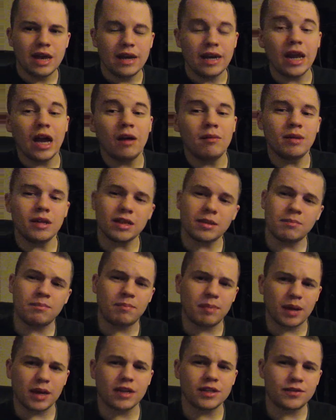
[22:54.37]
Now, I'm not the
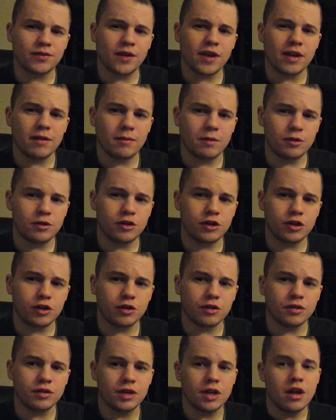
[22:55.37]
biggest fan of motion
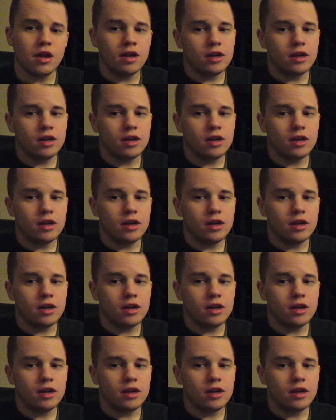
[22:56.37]
controls,